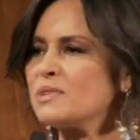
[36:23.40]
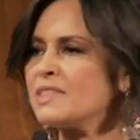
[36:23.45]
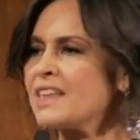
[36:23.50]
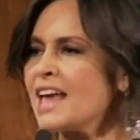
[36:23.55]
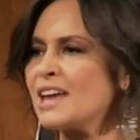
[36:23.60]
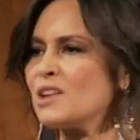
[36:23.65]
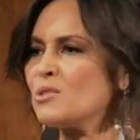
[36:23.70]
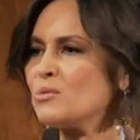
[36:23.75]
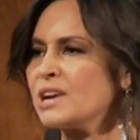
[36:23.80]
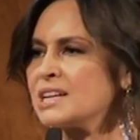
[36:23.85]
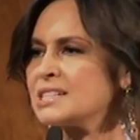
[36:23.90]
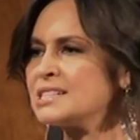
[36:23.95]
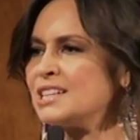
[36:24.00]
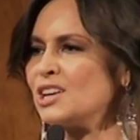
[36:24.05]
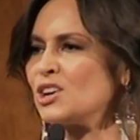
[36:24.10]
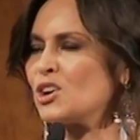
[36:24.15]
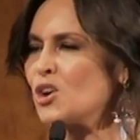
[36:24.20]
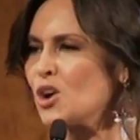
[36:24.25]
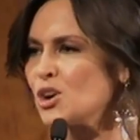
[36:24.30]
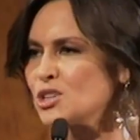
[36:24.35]
with
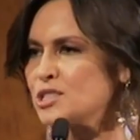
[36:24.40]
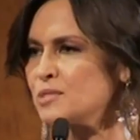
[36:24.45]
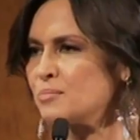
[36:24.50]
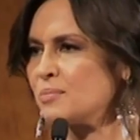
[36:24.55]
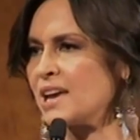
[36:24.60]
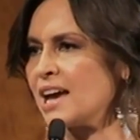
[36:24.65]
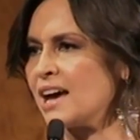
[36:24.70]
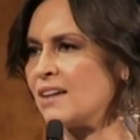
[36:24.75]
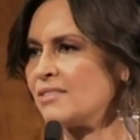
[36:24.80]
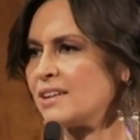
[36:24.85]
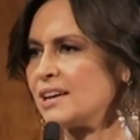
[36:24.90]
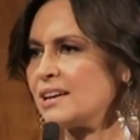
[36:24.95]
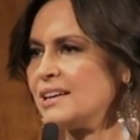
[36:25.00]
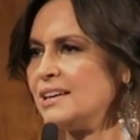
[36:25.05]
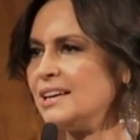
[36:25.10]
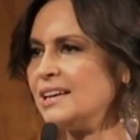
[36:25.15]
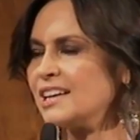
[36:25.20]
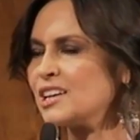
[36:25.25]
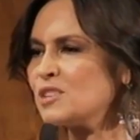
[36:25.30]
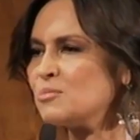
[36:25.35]
anorexia gossip cover,
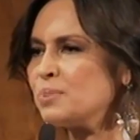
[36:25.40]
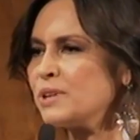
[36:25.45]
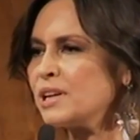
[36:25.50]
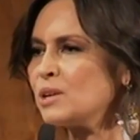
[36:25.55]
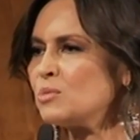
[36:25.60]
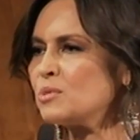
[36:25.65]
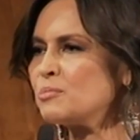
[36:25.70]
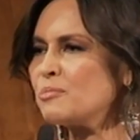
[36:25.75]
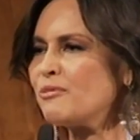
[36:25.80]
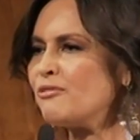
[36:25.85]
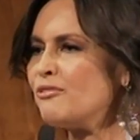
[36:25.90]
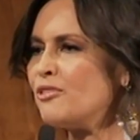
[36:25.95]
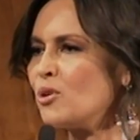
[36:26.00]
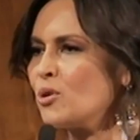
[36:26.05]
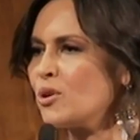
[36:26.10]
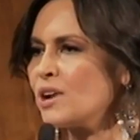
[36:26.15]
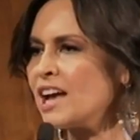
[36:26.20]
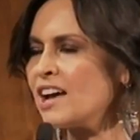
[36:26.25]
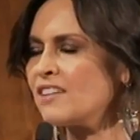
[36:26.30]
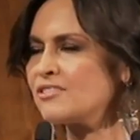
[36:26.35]
complete with
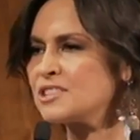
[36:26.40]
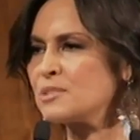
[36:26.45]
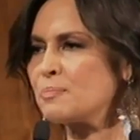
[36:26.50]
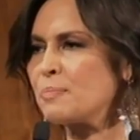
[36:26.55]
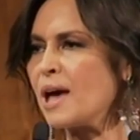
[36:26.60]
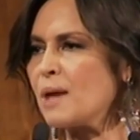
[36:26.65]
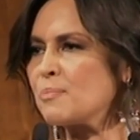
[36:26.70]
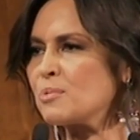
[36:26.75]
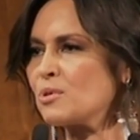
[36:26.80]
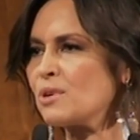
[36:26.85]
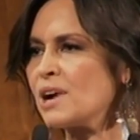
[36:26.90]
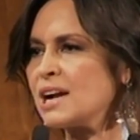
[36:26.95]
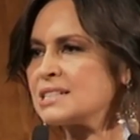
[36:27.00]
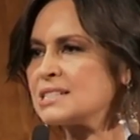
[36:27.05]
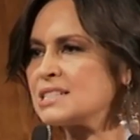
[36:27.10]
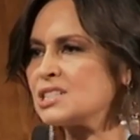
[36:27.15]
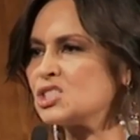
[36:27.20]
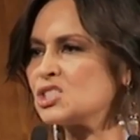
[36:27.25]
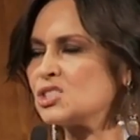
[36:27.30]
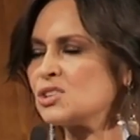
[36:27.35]
before and after
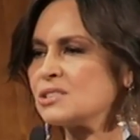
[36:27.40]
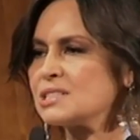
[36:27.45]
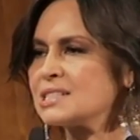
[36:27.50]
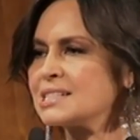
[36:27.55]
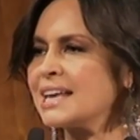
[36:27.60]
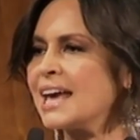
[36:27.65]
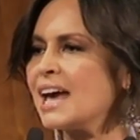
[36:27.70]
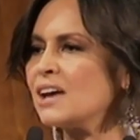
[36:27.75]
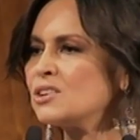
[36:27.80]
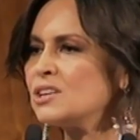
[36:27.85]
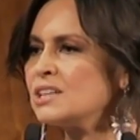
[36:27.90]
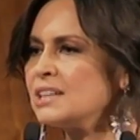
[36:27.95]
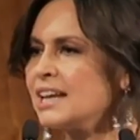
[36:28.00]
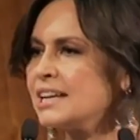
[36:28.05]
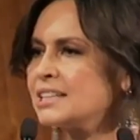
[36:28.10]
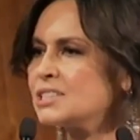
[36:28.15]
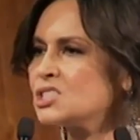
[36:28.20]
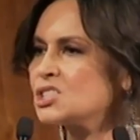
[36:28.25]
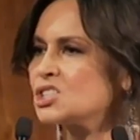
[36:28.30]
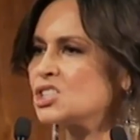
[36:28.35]
paparazzi shots,
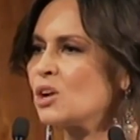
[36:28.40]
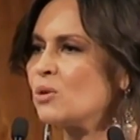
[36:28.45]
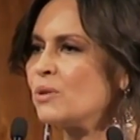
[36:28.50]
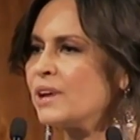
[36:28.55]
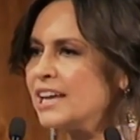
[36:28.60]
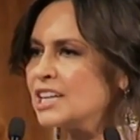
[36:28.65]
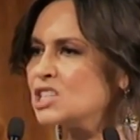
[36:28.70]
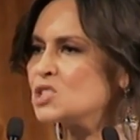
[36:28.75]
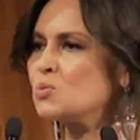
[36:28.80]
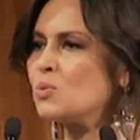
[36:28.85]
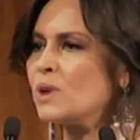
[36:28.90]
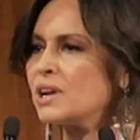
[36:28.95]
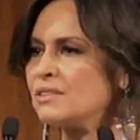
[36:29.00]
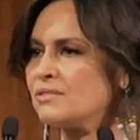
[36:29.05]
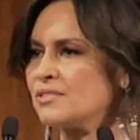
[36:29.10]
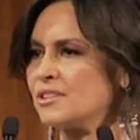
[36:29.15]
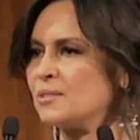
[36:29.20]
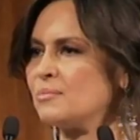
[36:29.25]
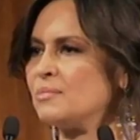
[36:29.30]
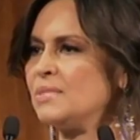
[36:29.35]
calculated to show each one
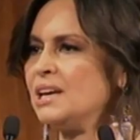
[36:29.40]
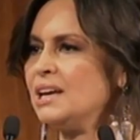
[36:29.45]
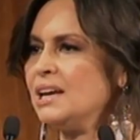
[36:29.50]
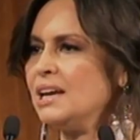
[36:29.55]
of them